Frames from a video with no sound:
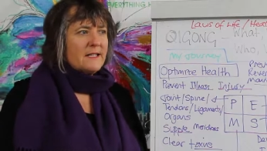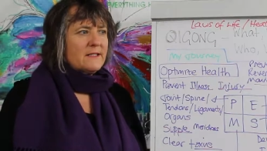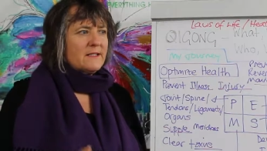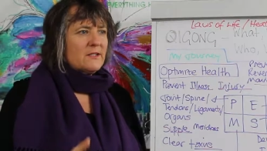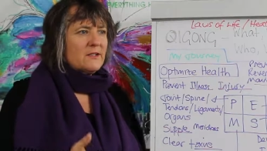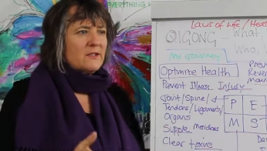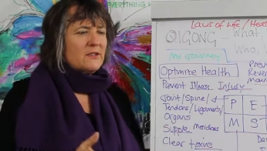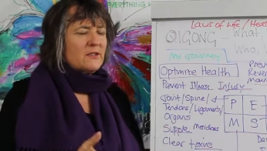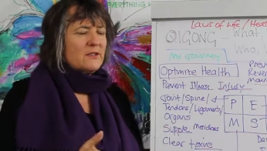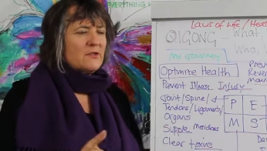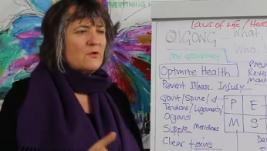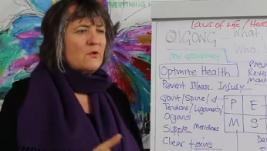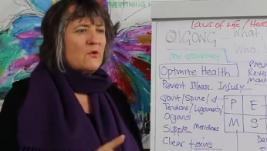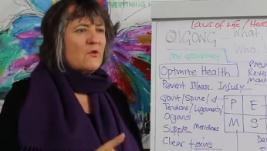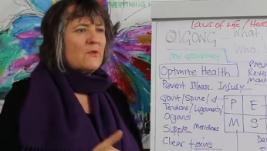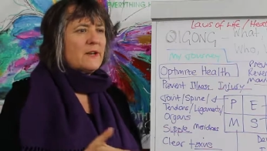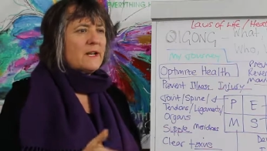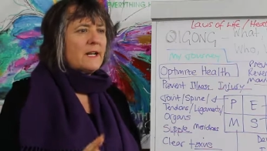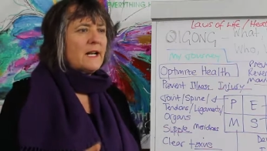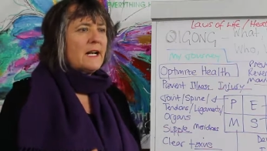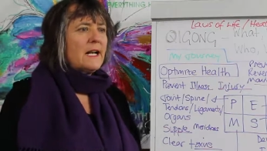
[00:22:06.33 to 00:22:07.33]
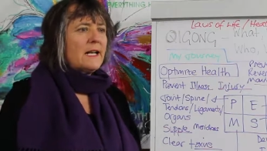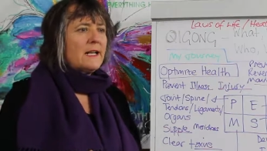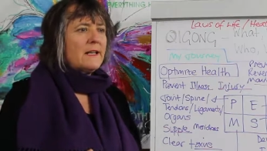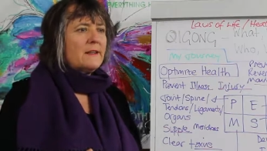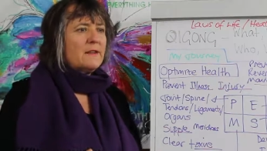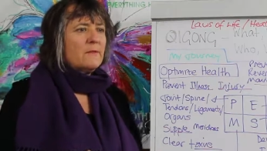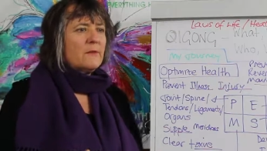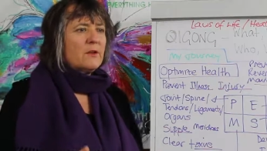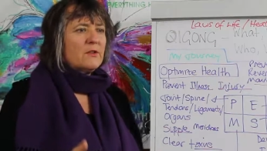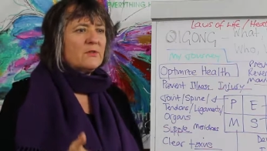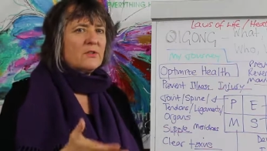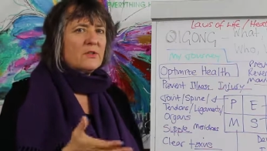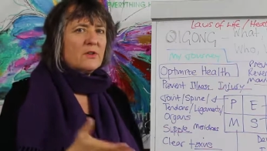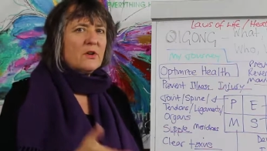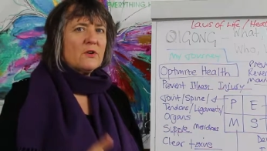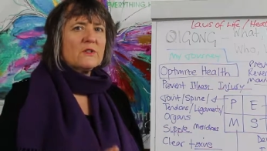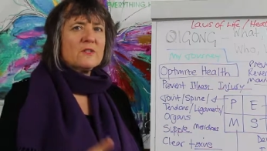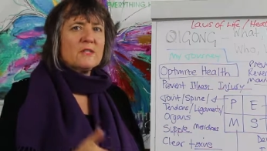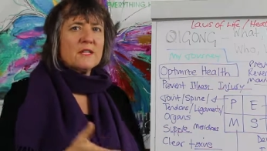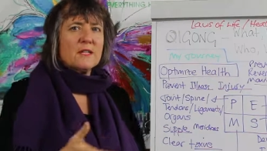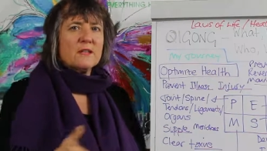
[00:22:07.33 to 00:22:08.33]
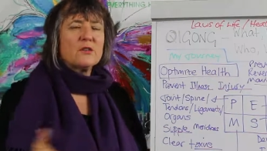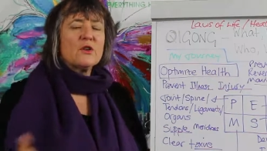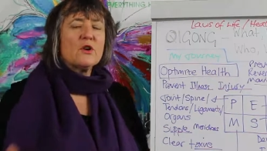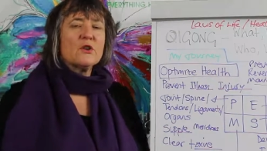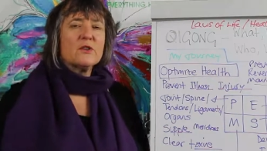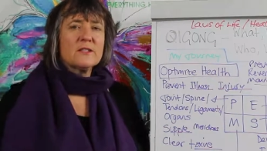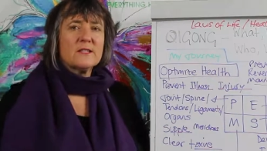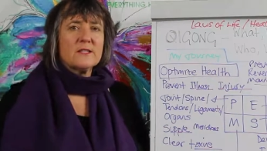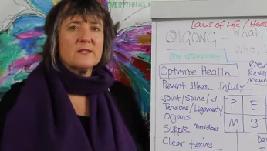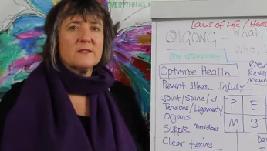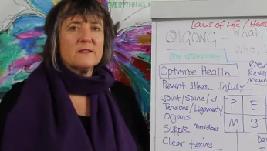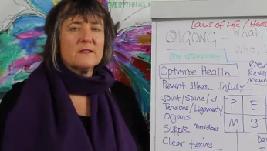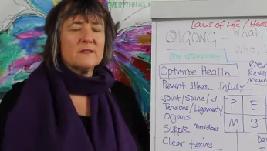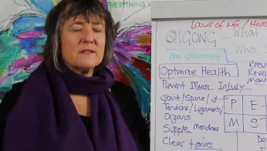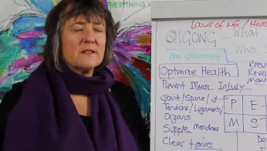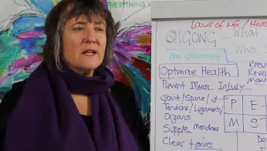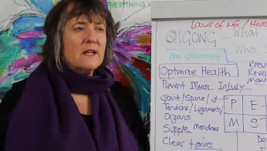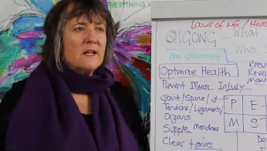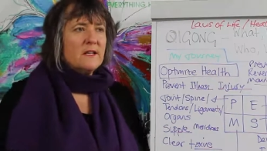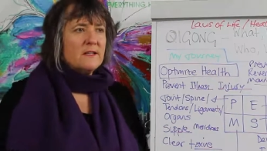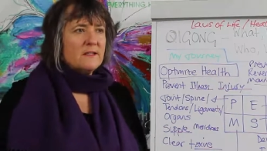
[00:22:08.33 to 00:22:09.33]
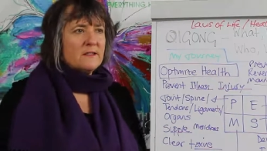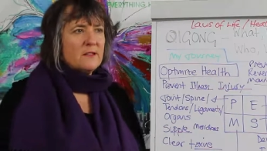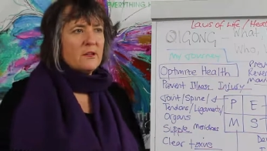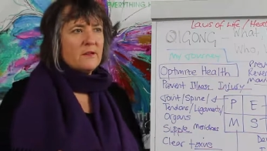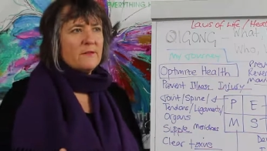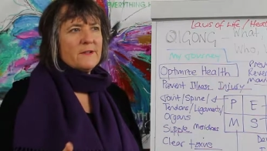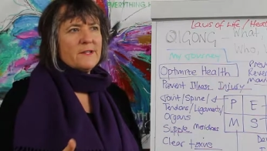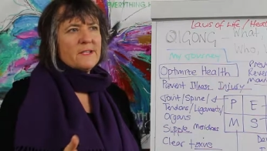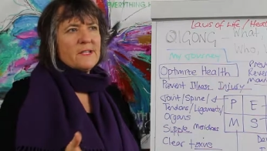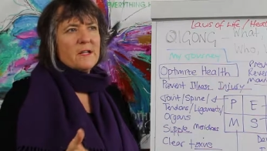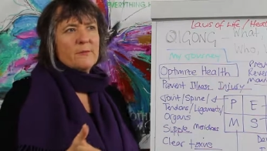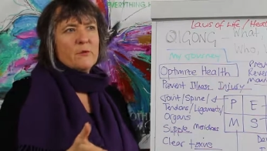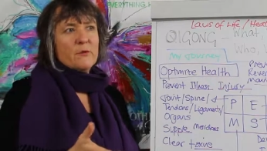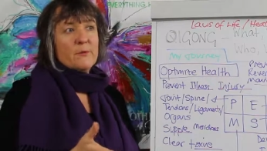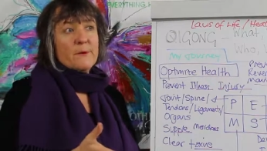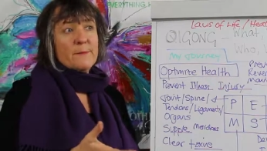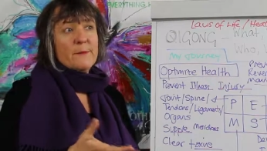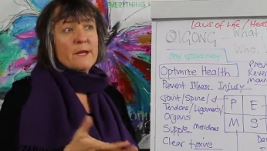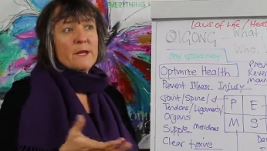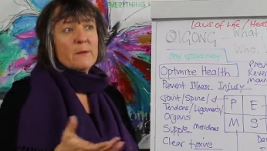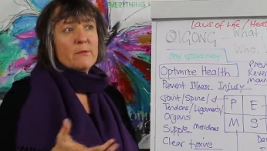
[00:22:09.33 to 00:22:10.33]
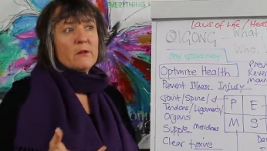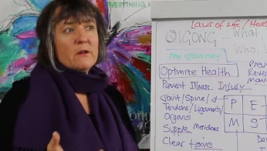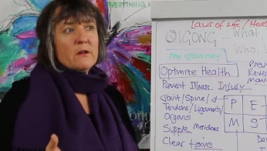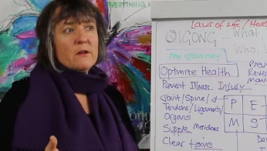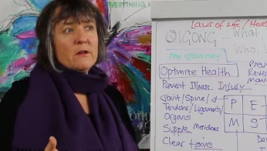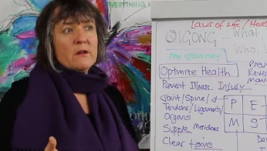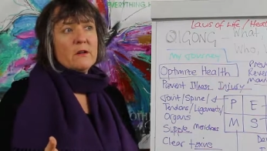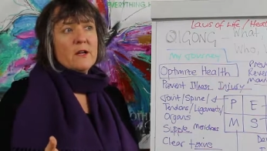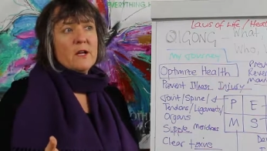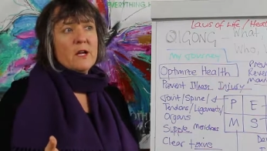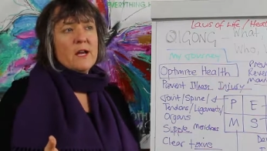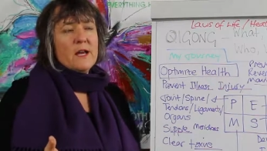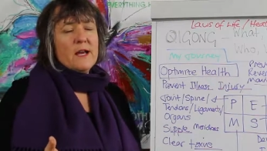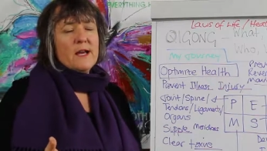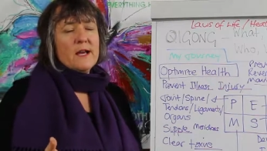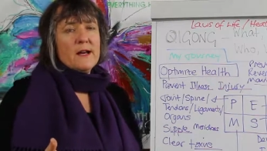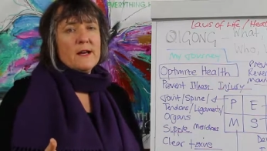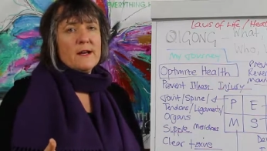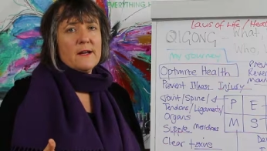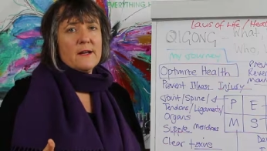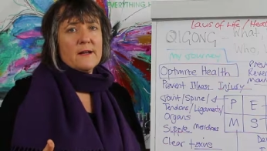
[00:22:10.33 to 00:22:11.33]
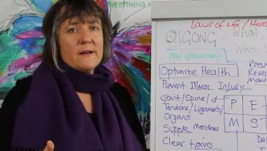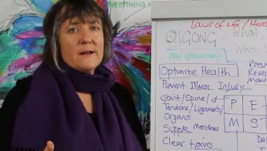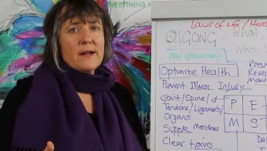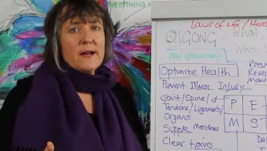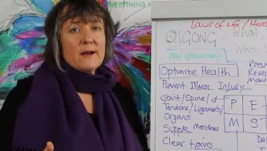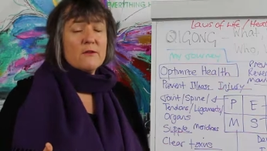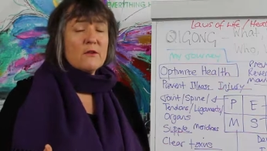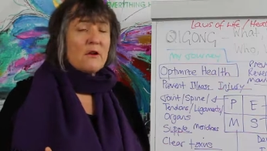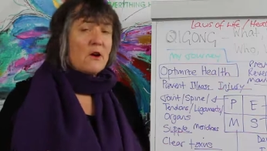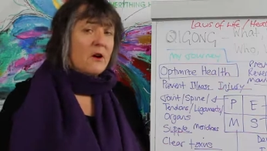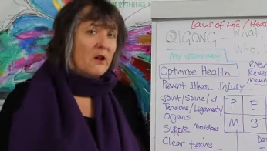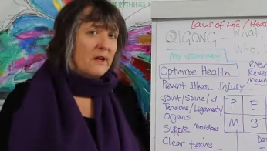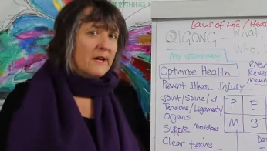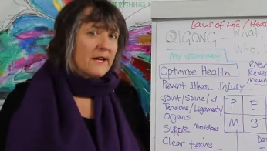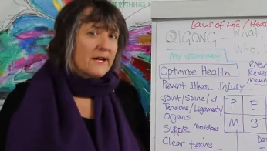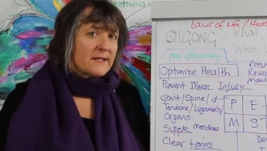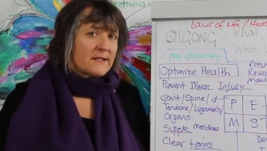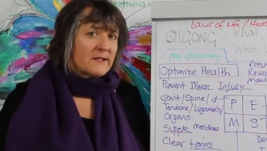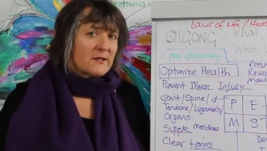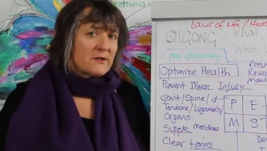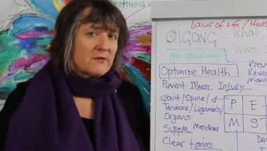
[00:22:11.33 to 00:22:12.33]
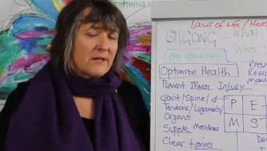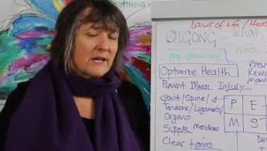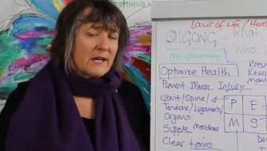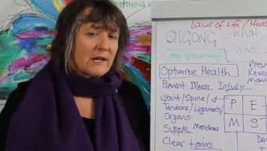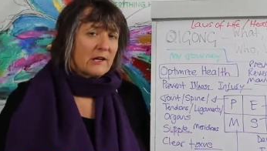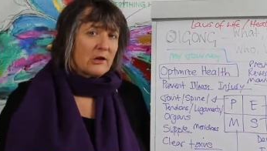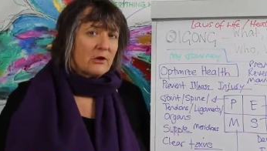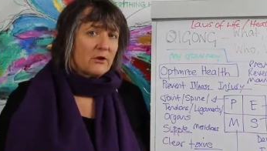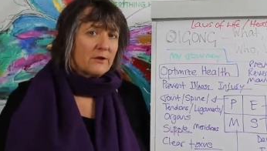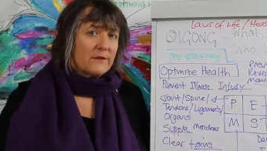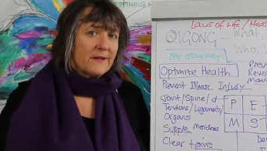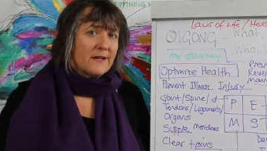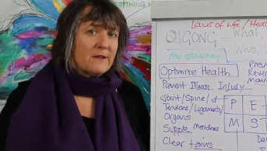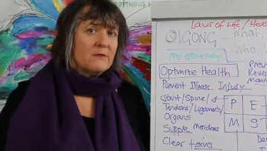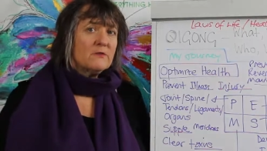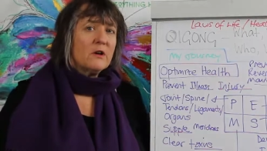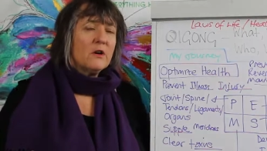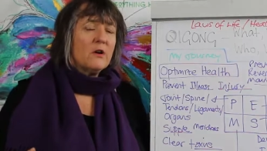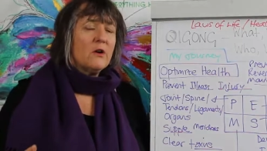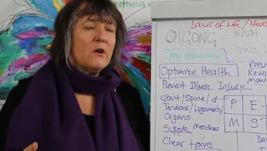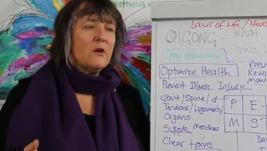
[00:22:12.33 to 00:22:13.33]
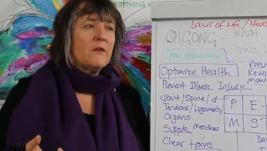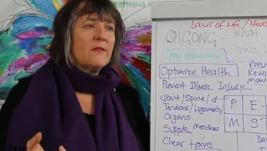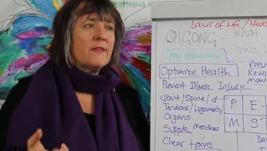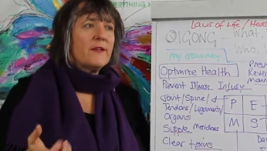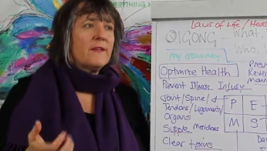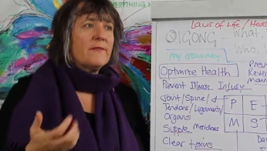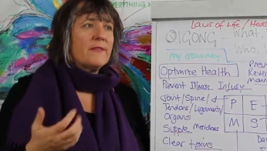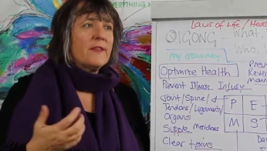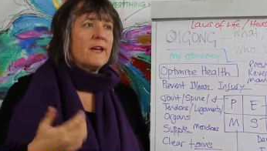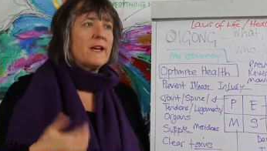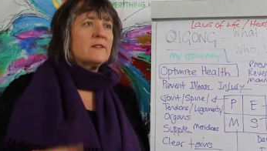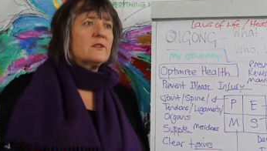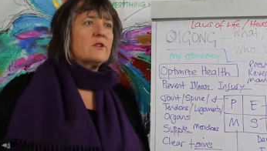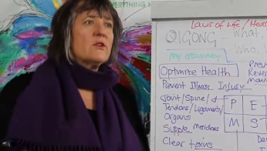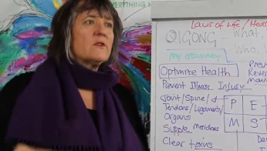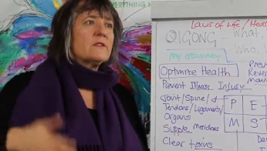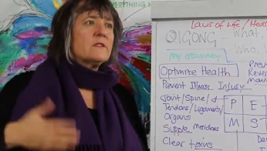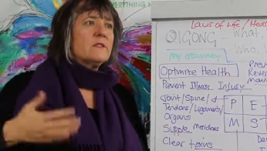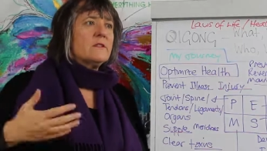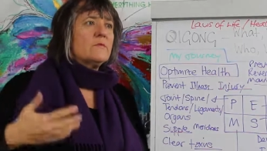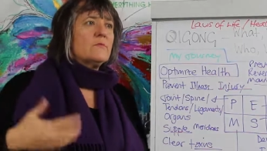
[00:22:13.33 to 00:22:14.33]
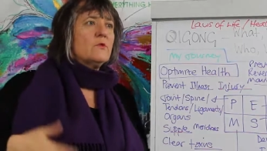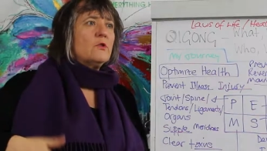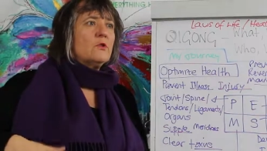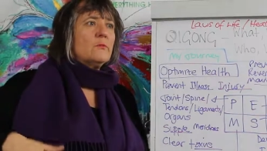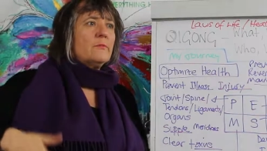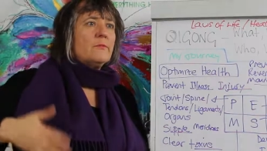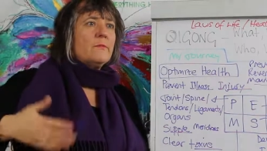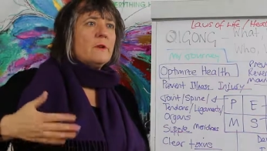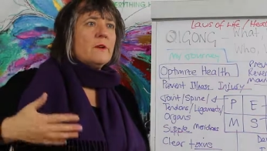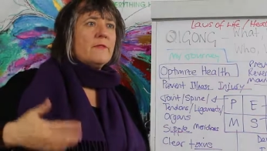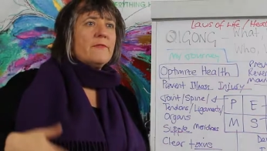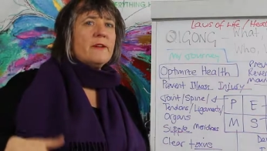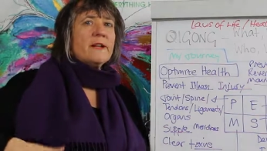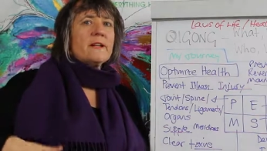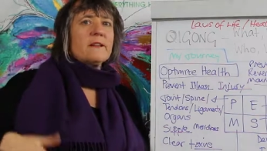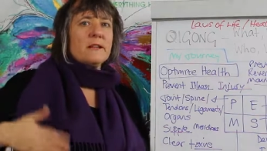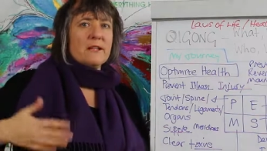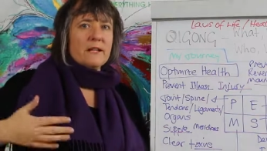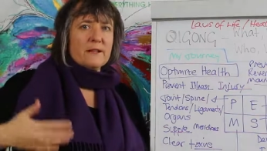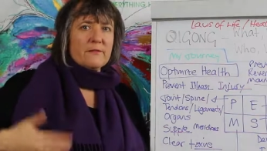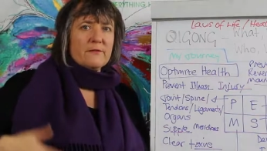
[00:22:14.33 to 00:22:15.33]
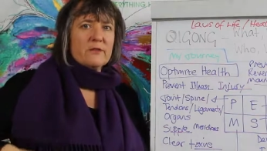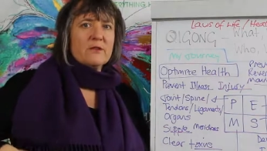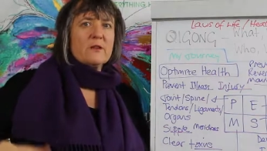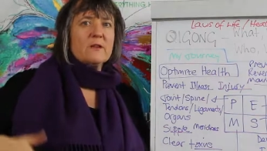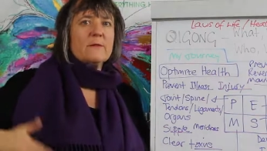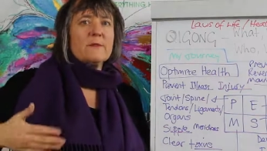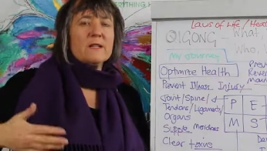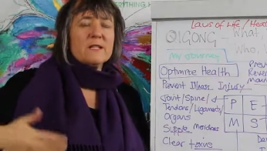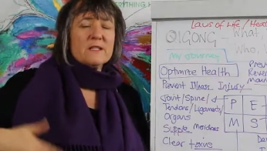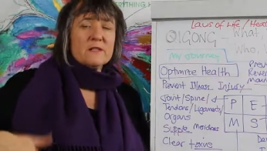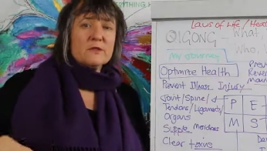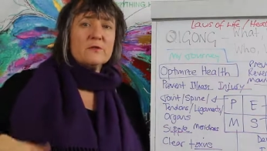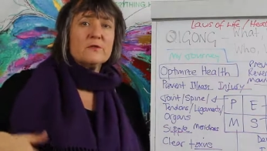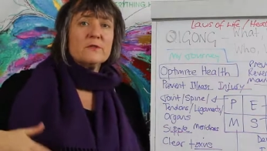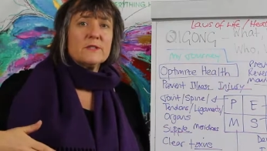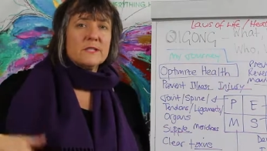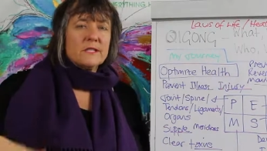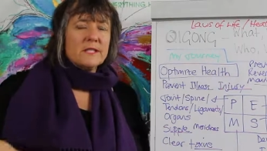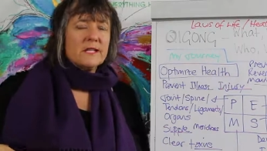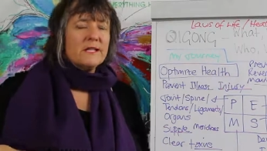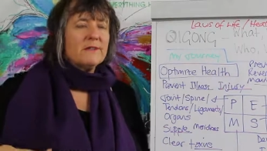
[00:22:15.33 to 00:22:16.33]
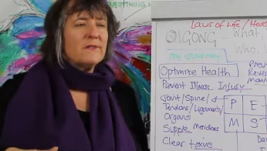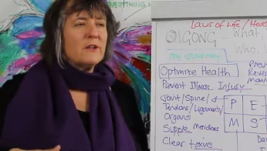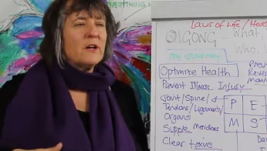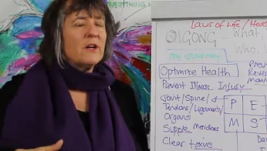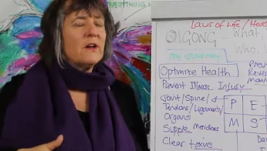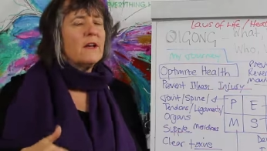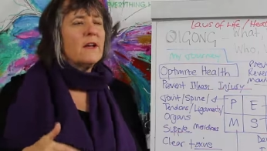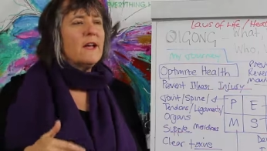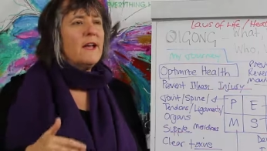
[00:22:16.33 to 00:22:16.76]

to store and clear the most toxic toxins so for example when people are uh, alcoholics and drinking a lot of alcohol then that toxin will affect the liver and be stored in the liver